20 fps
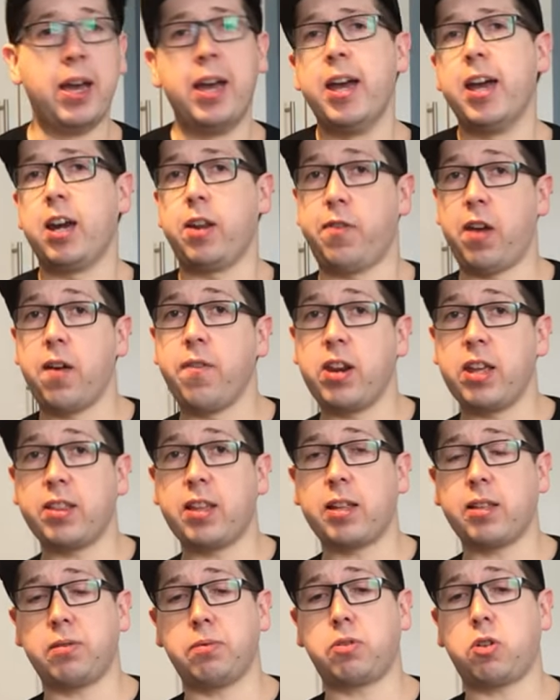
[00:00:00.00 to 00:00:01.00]
And if you haven't hit
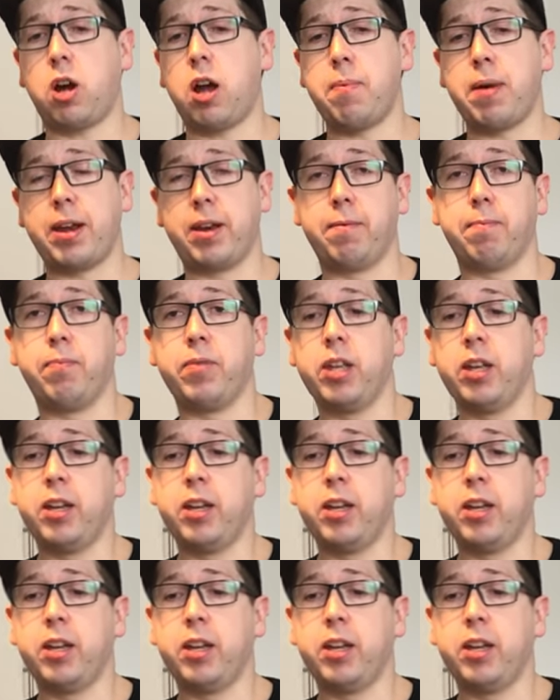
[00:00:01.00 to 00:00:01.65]
that subscribe button,